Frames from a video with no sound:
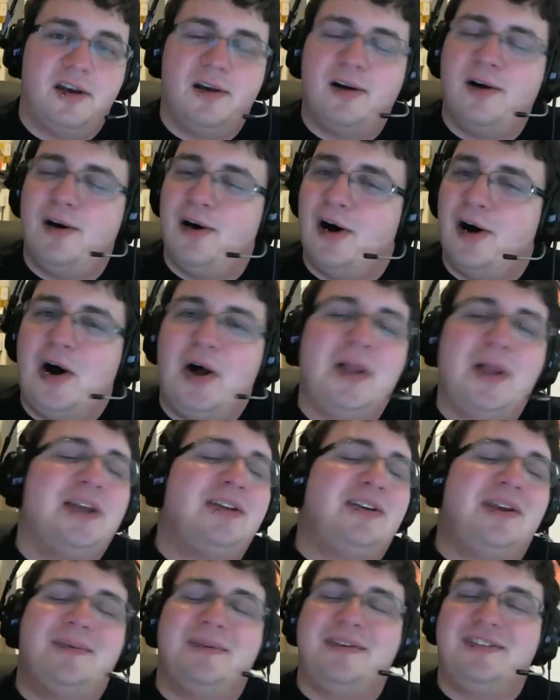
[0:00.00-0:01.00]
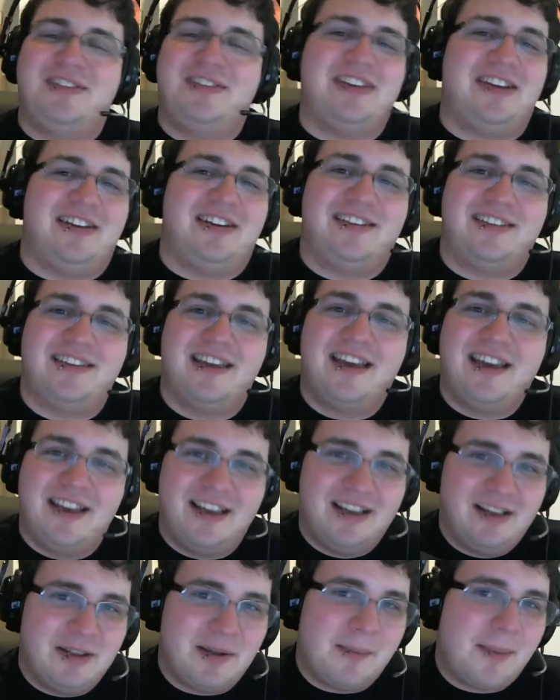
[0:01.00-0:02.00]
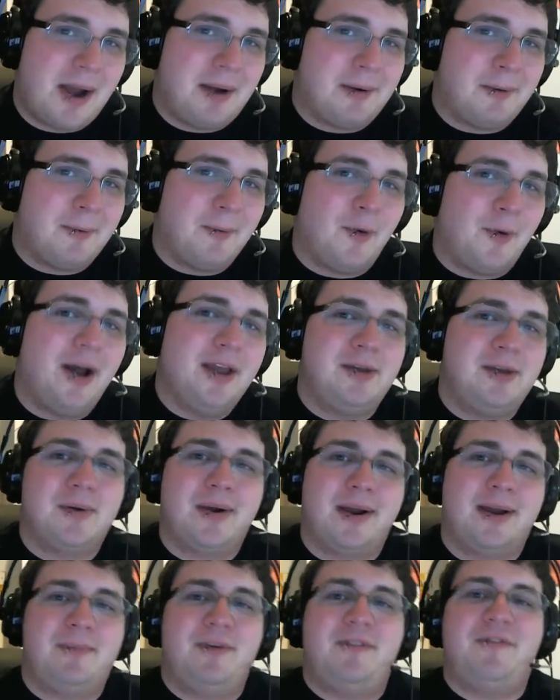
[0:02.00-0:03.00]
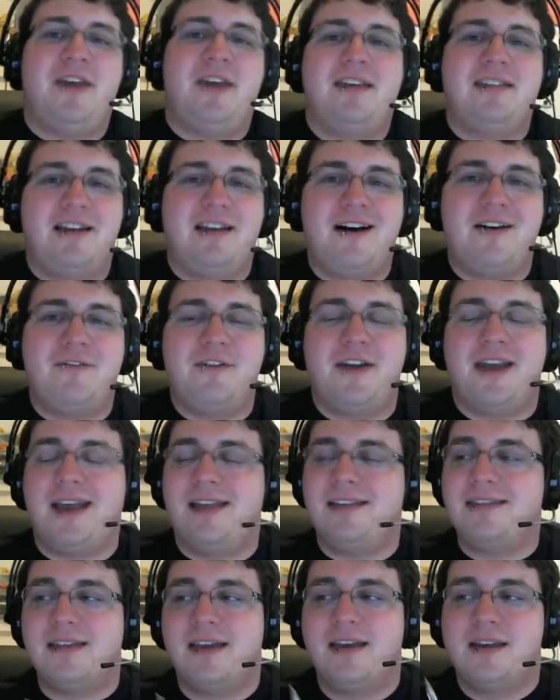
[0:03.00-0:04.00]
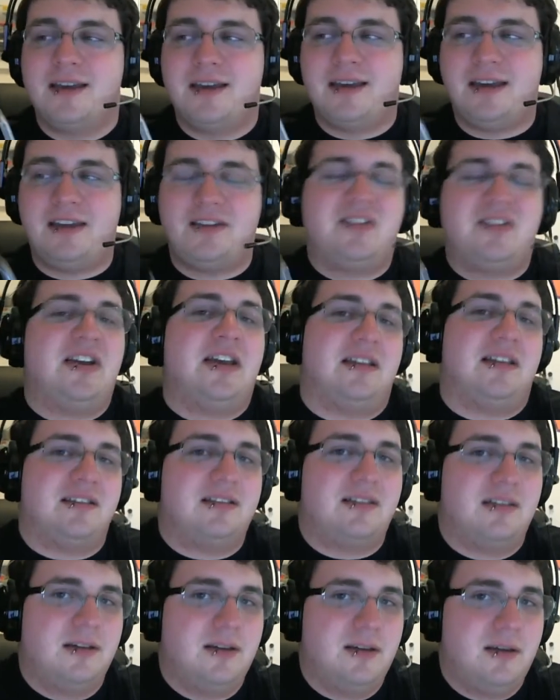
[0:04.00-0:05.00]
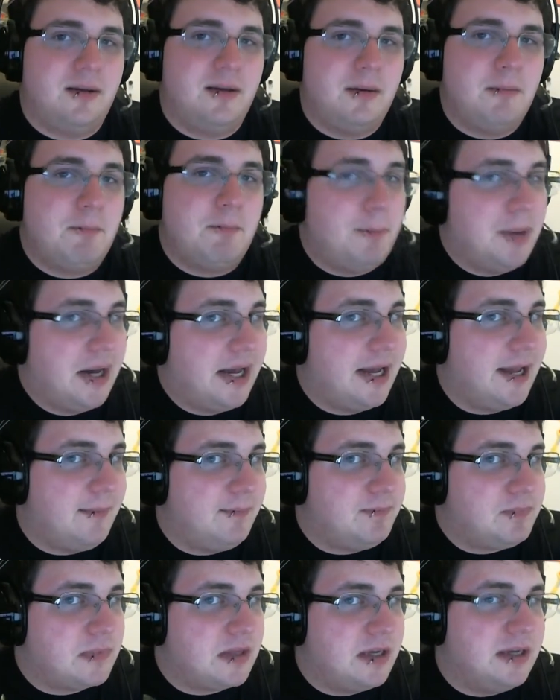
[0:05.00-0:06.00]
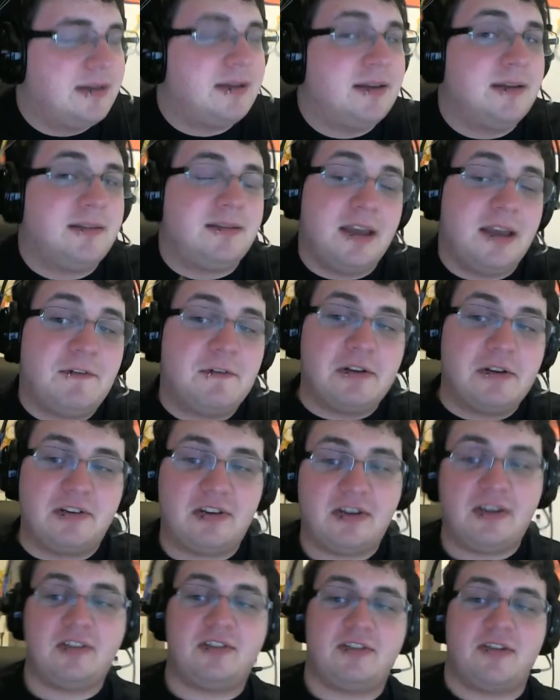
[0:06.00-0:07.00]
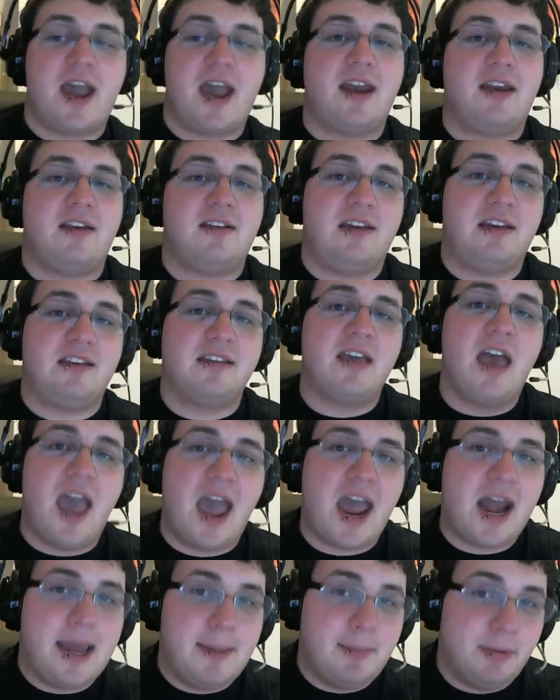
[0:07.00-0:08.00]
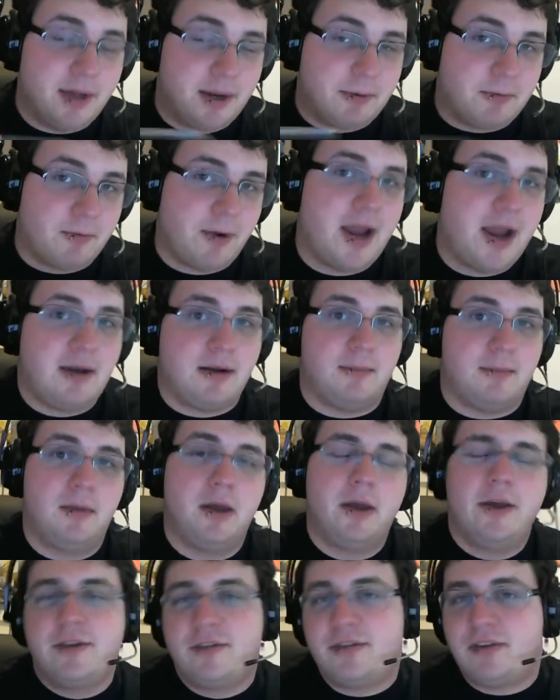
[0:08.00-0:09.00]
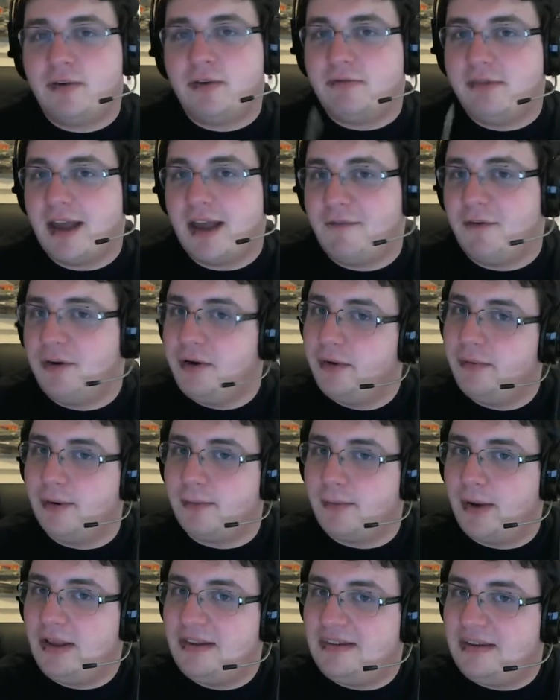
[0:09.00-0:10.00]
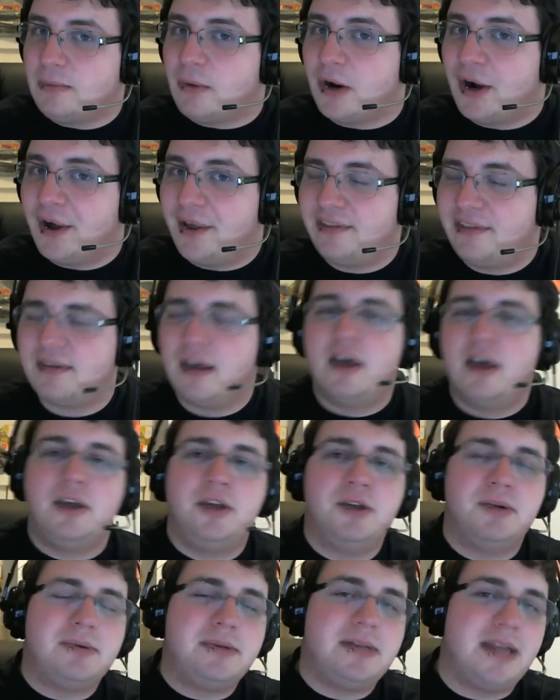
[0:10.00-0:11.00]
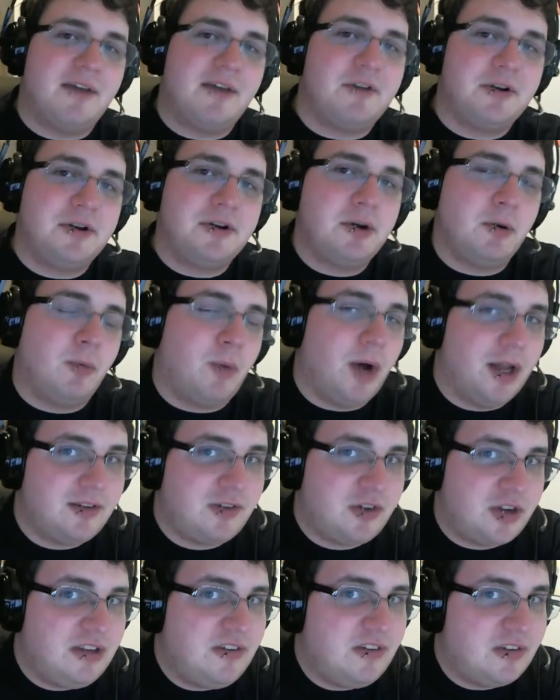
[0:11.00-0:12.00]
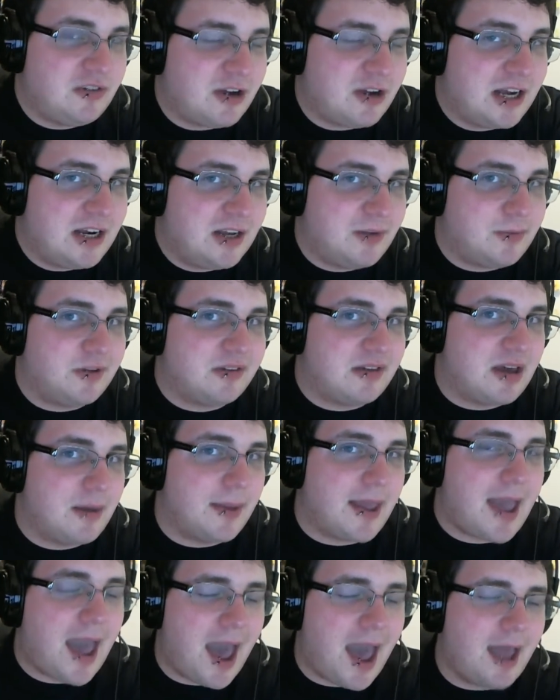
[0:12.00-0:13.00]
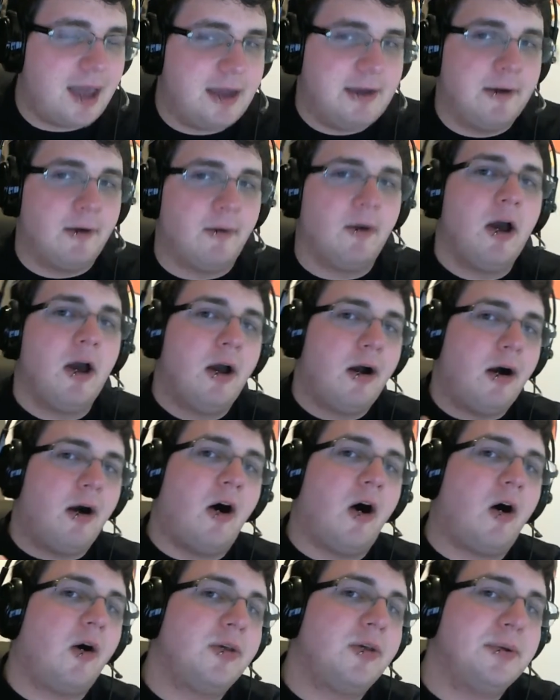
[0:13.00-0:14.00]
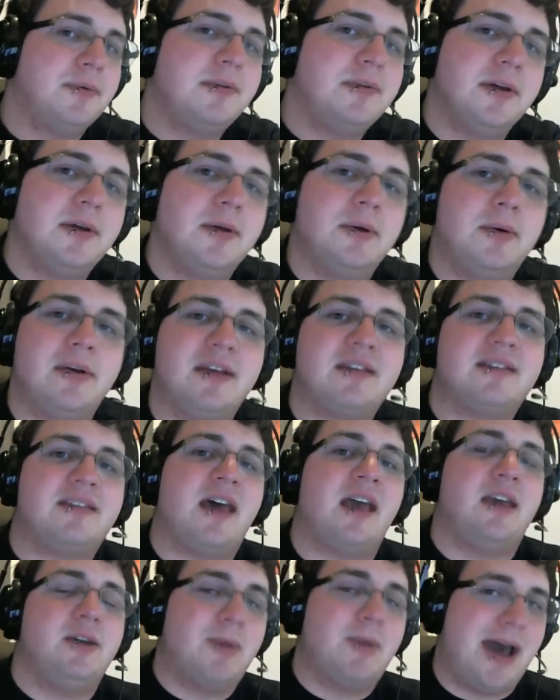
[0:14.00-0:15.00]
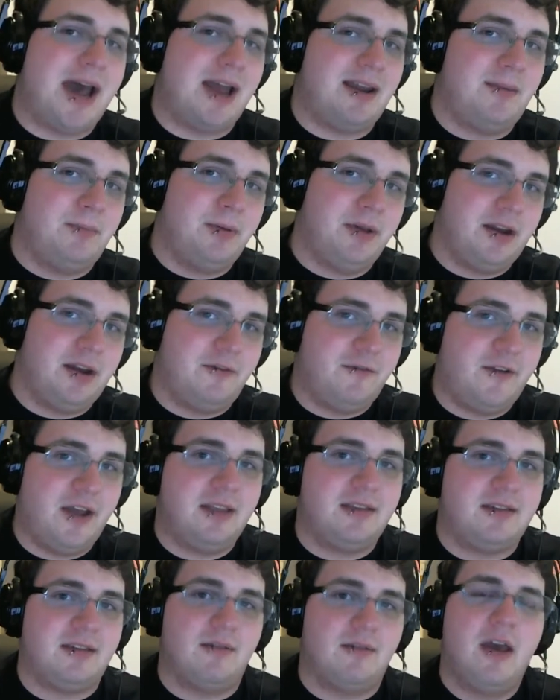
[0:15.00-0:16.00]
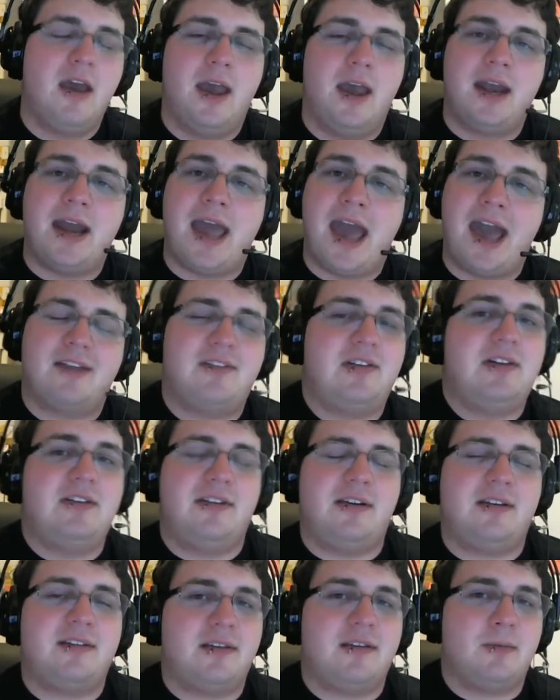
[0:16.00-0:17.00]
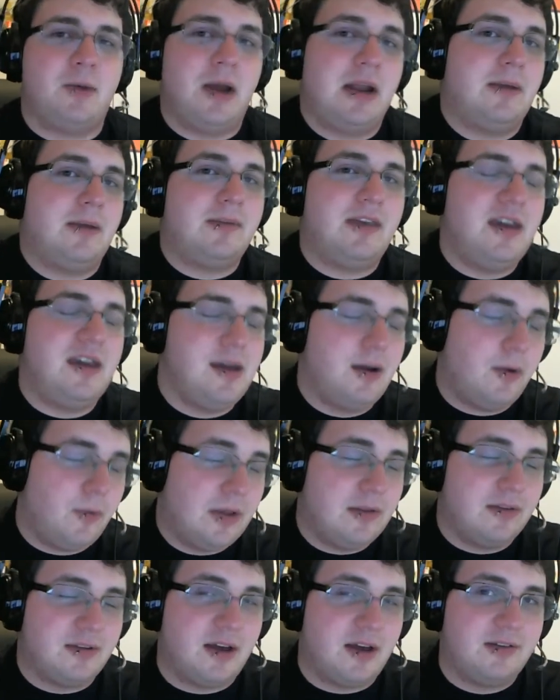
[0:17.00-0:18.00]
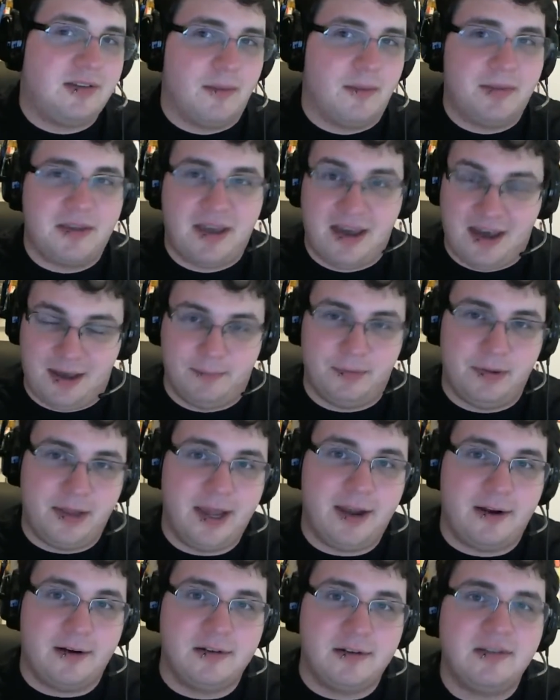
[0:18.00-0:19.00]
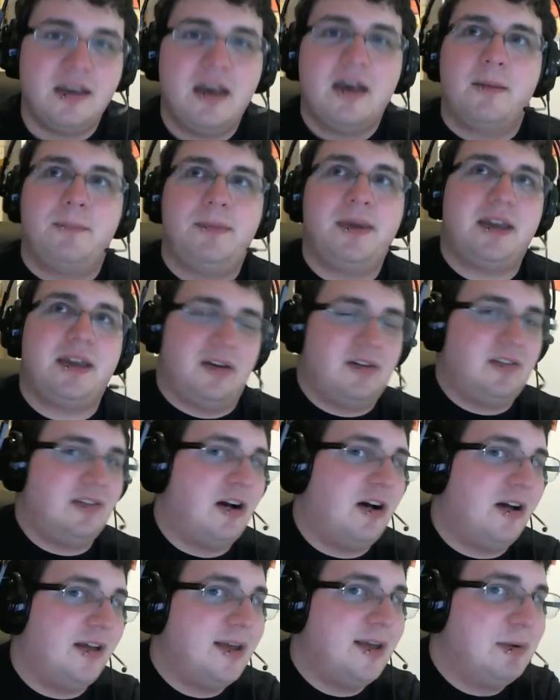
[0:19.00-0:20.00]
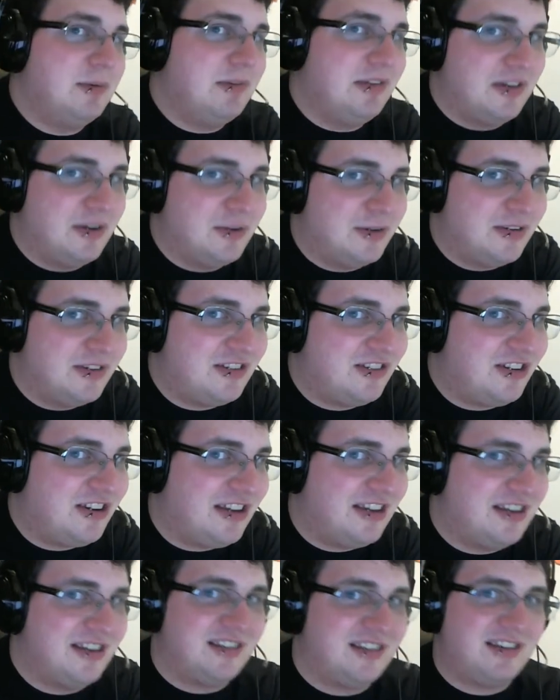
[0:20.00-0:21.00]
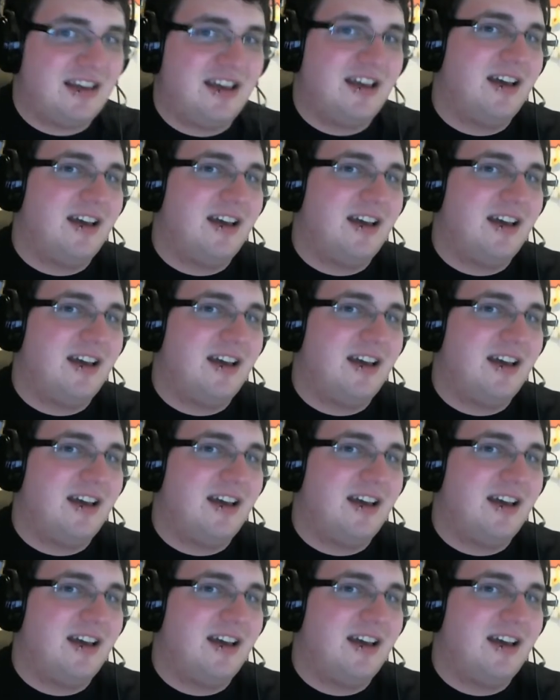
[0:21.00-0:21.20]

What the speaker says: All he did was cheese. No matter what you were going to be facing off against, he cheesed. But he did different cheese strategies, and he played random. So you never knew what race he was. You never knew what cheese strategy was coming at you. All you knew is that you had to play defensive. And Action Jesus wound up taking wins off some top players because all he would do is cheese.